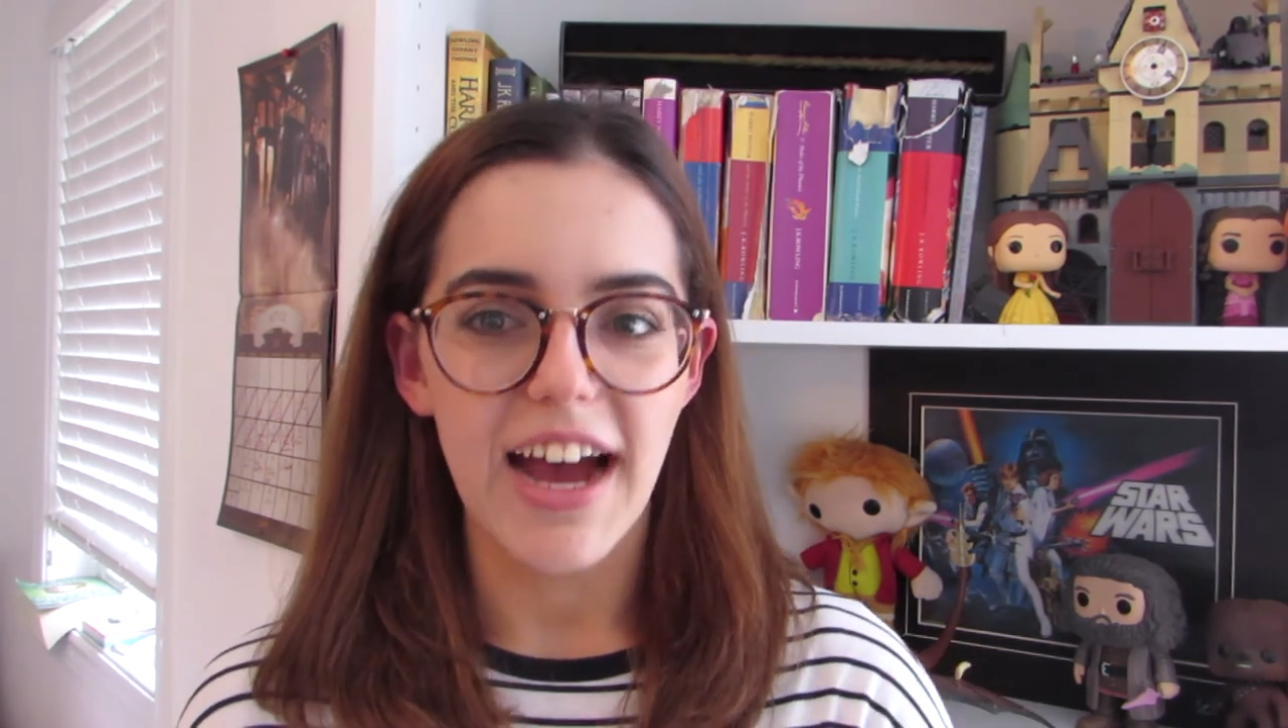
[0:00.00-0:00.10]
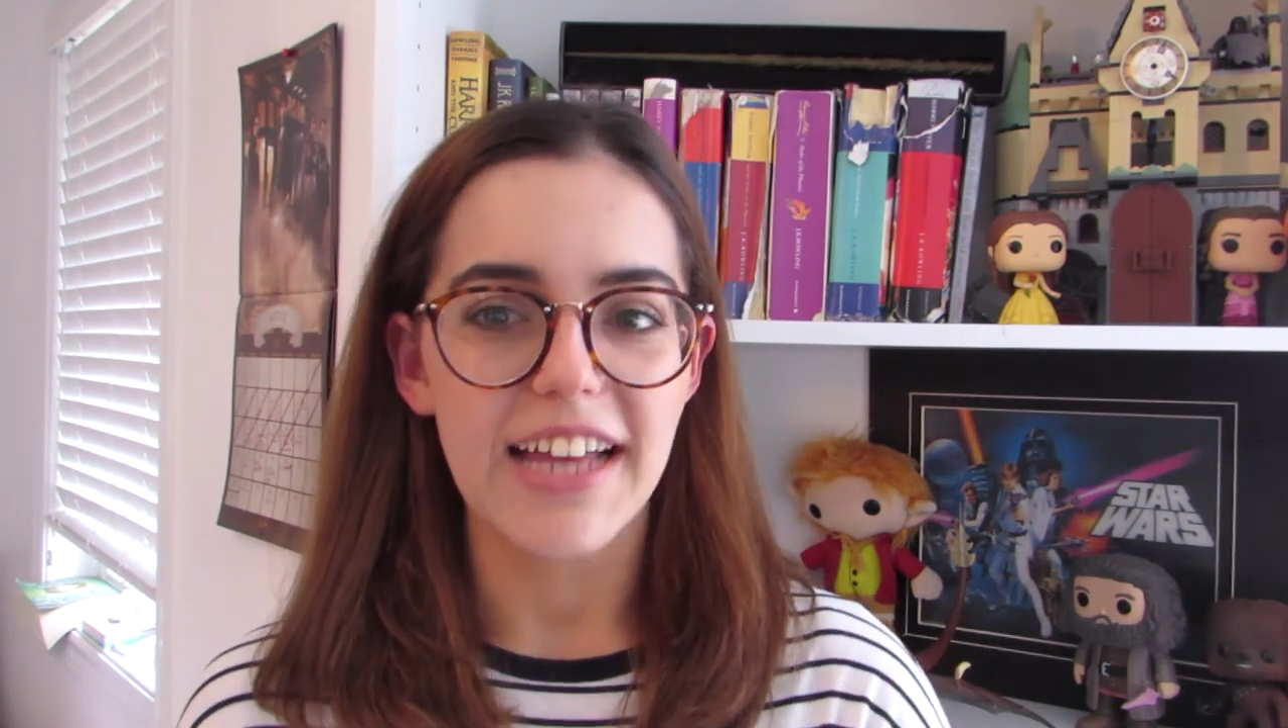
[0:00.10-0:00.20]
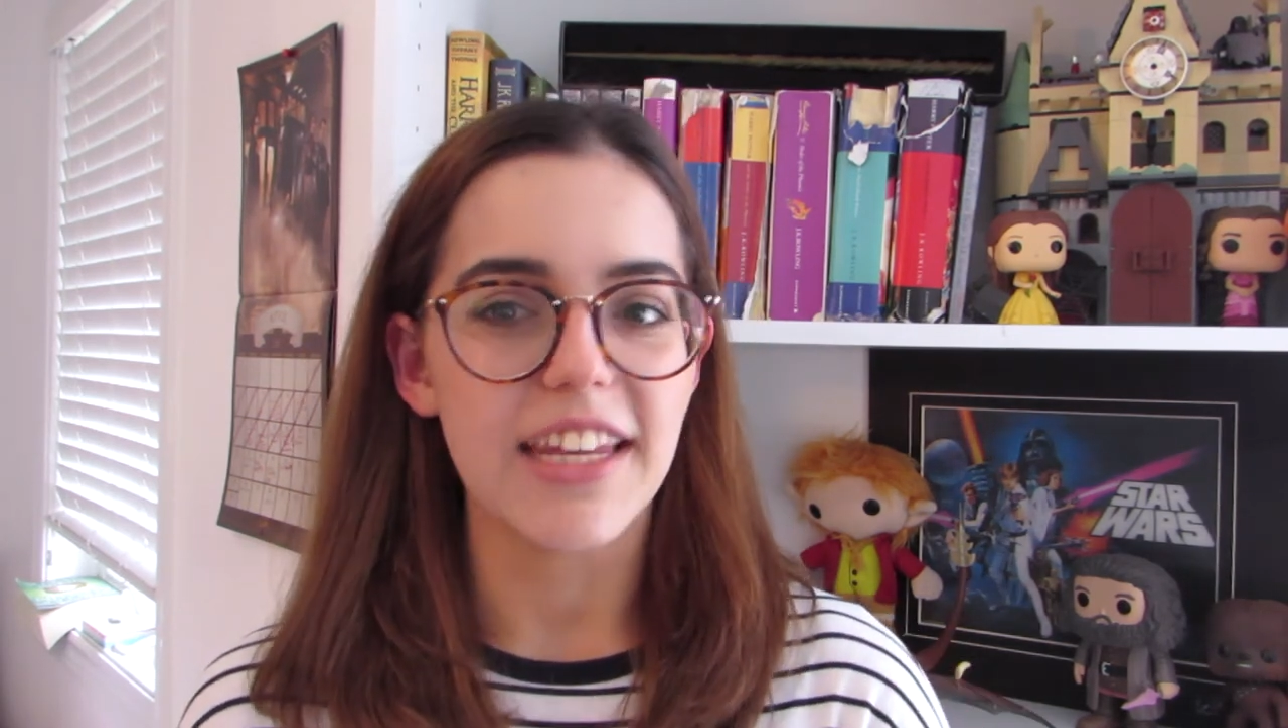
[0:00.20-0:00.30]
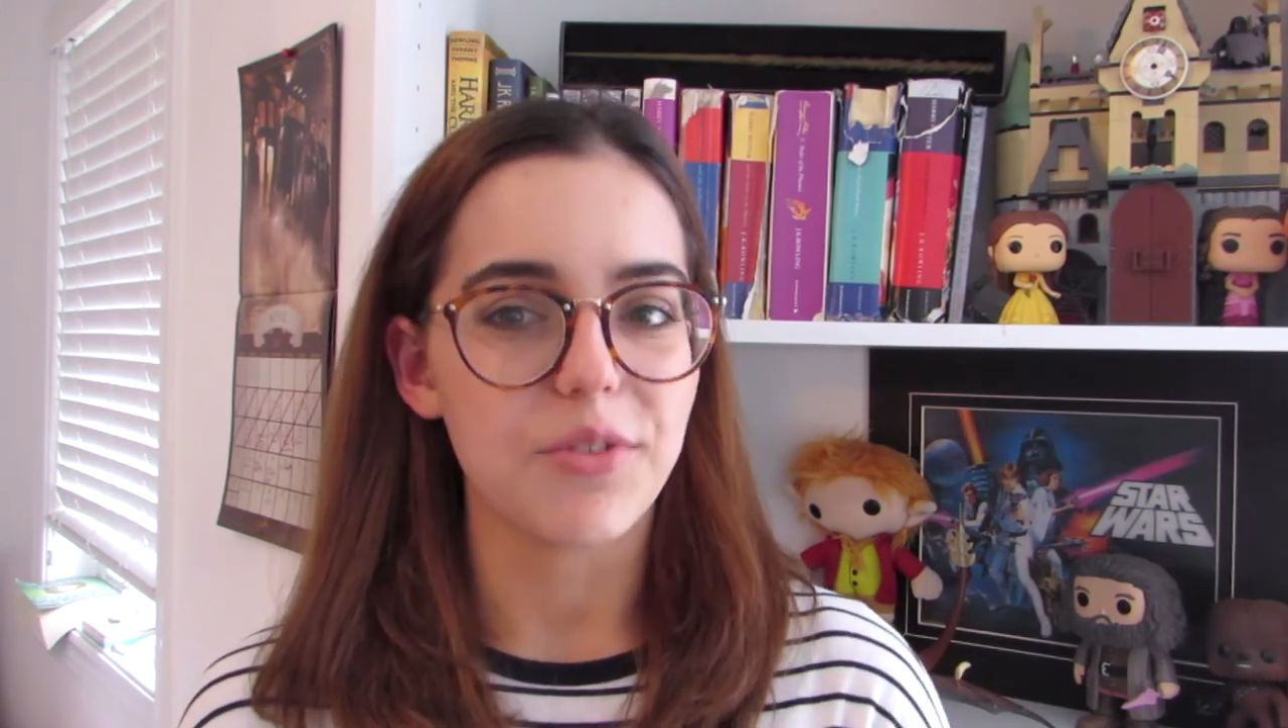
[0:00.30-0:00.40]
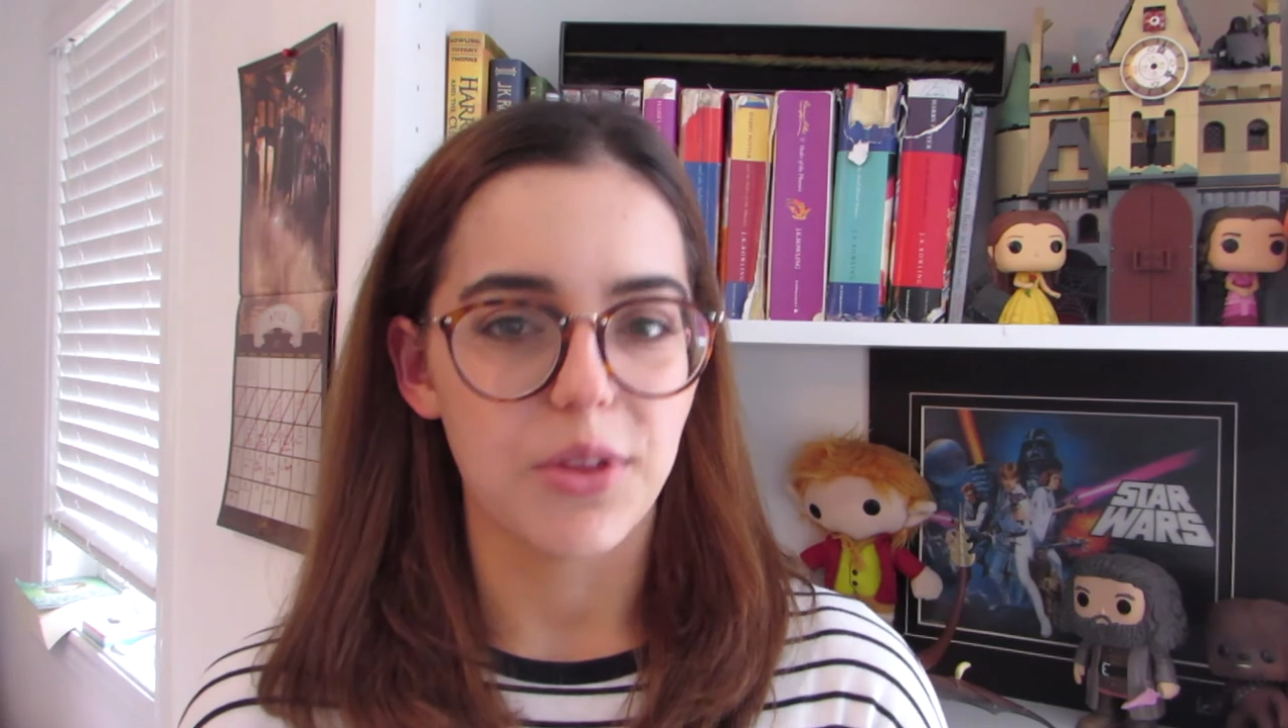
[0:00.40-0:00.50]
I
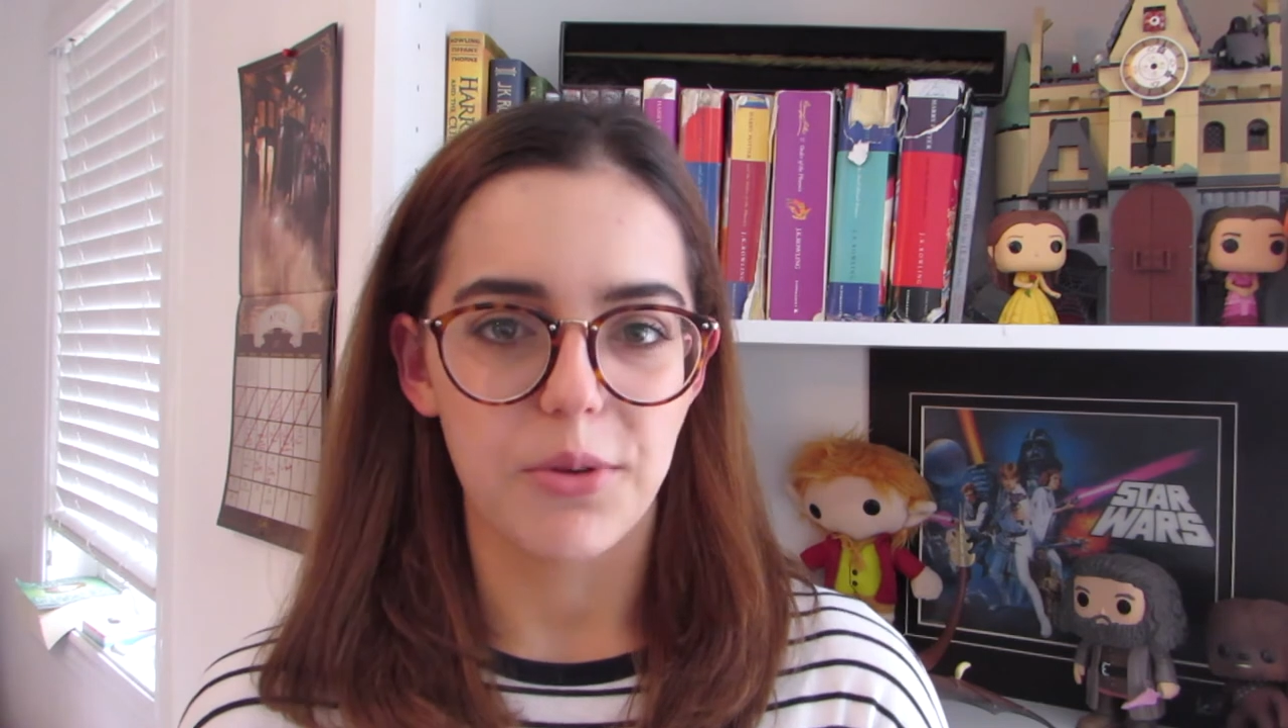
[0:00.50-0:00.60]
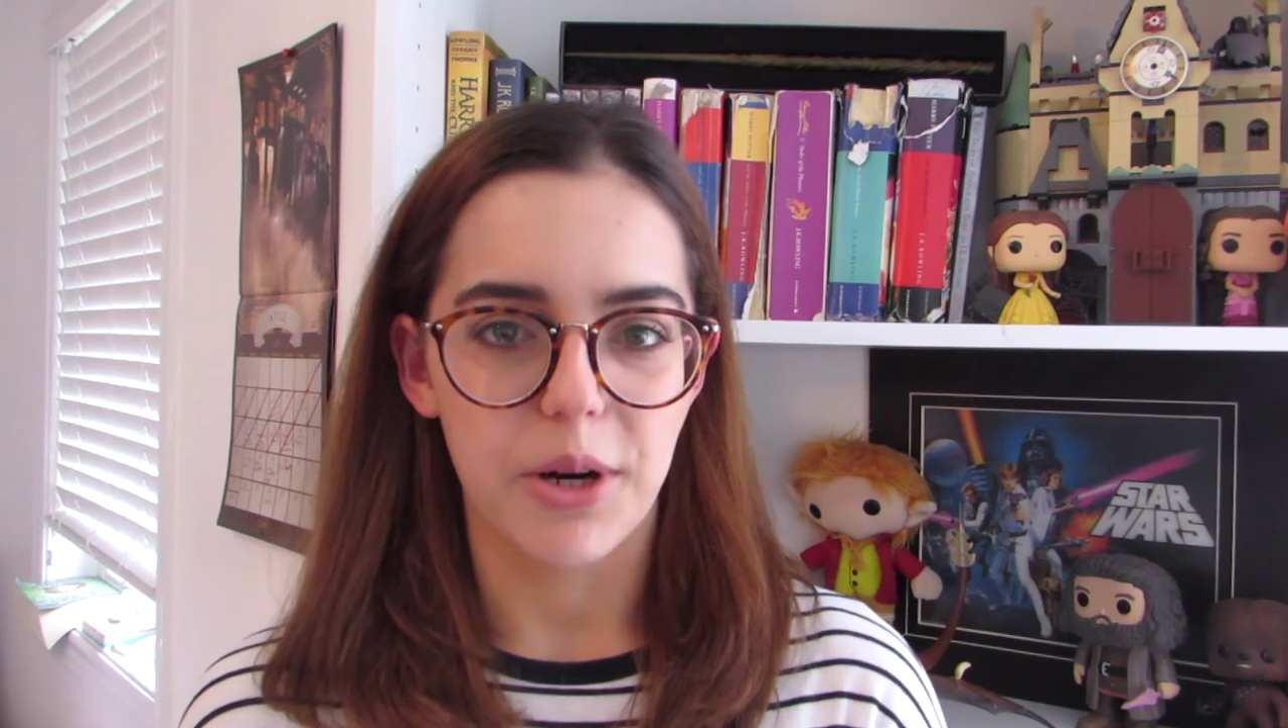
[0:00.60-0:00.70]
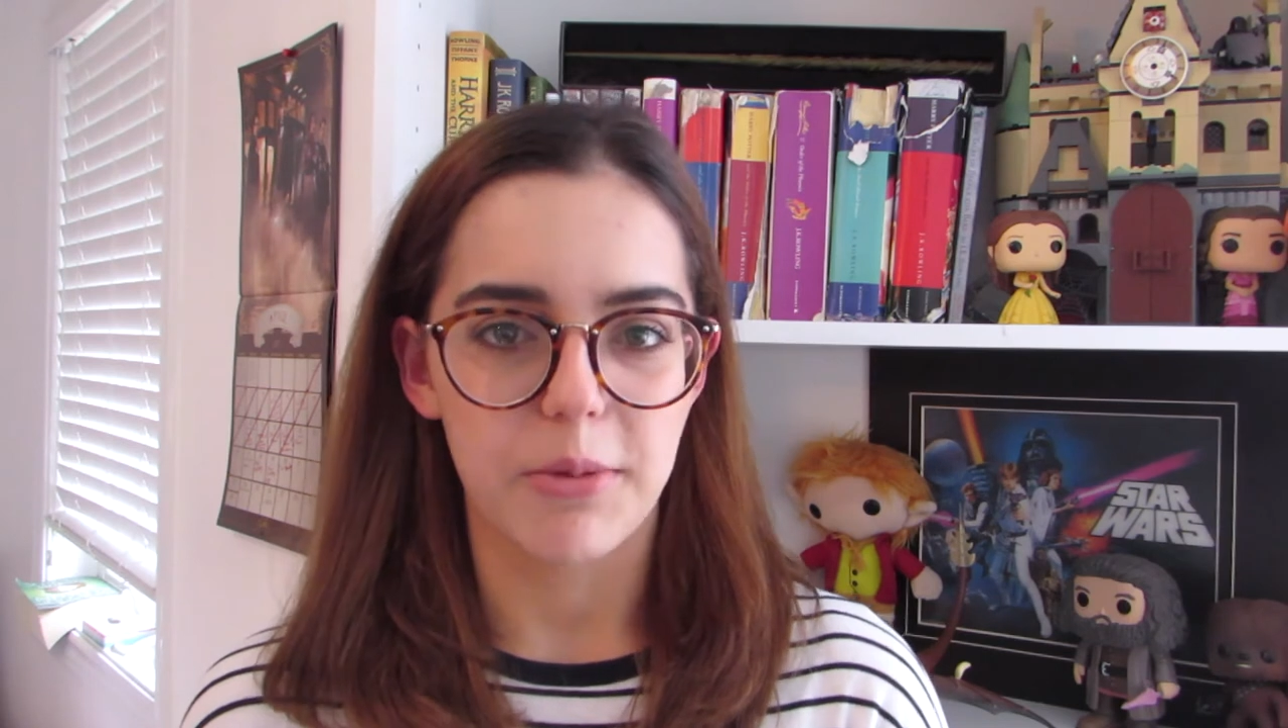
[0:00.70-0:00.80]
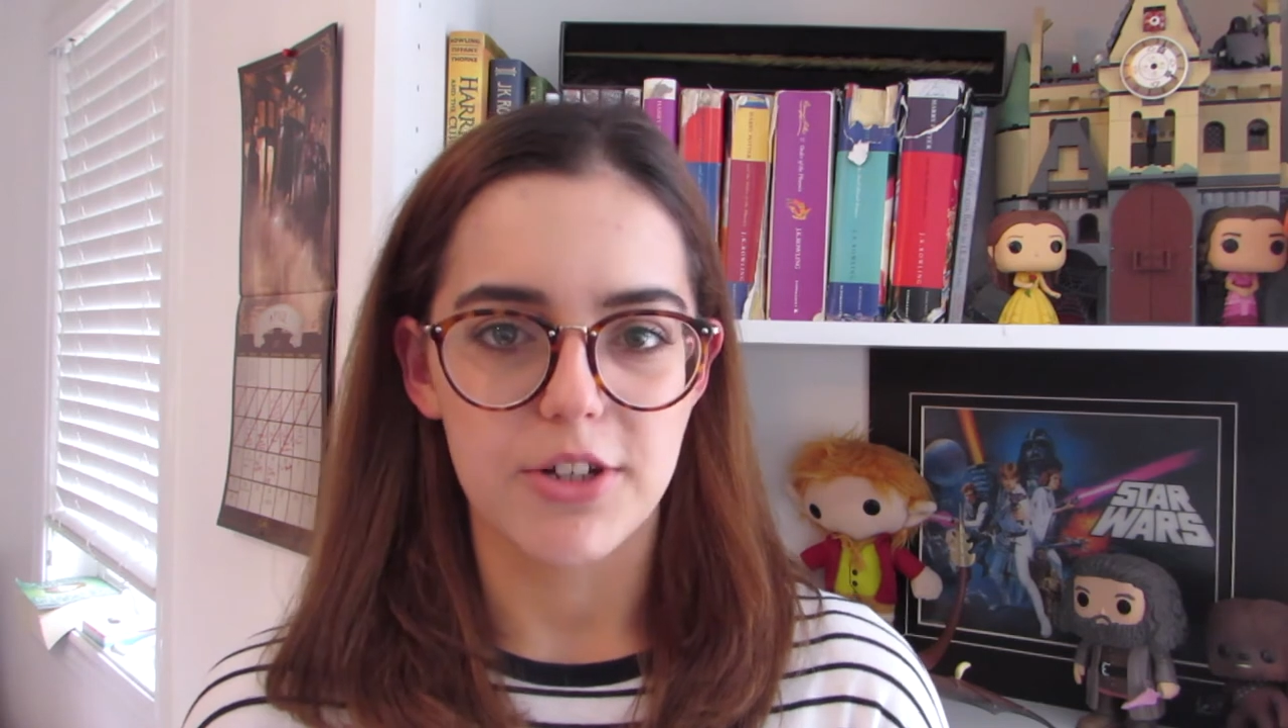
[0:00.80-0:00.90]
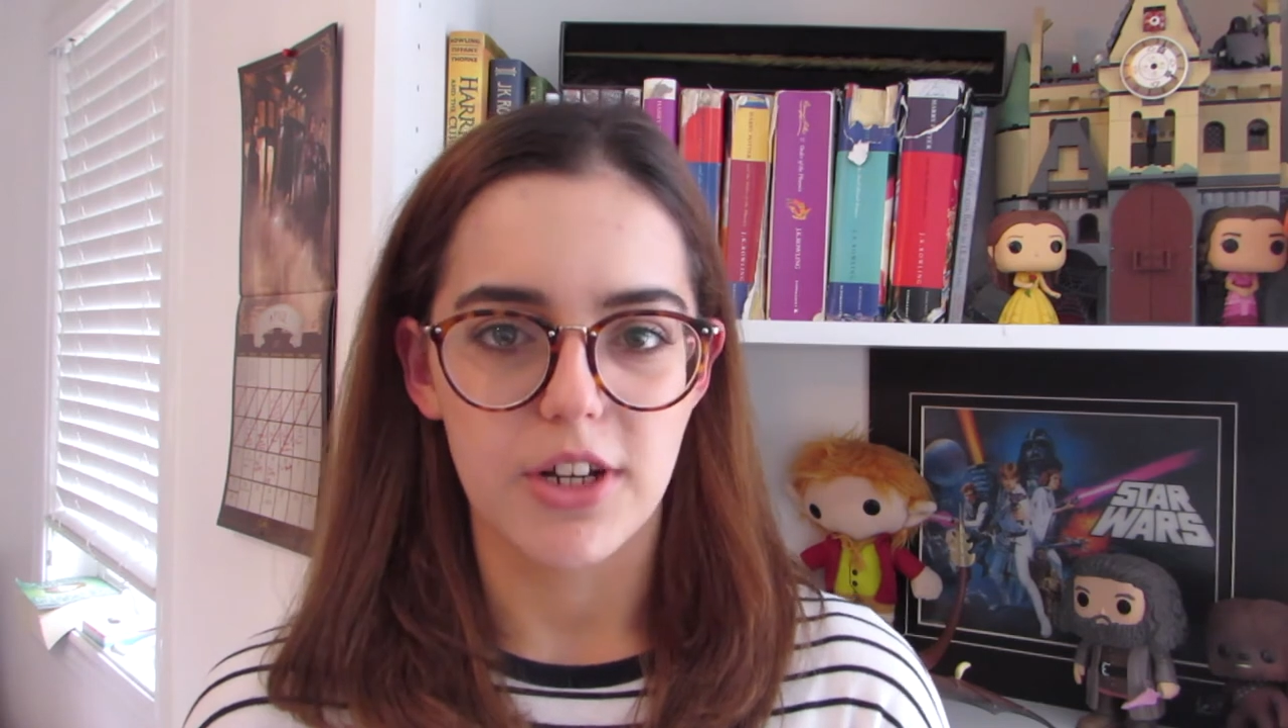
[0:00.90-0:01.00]
definitely recommend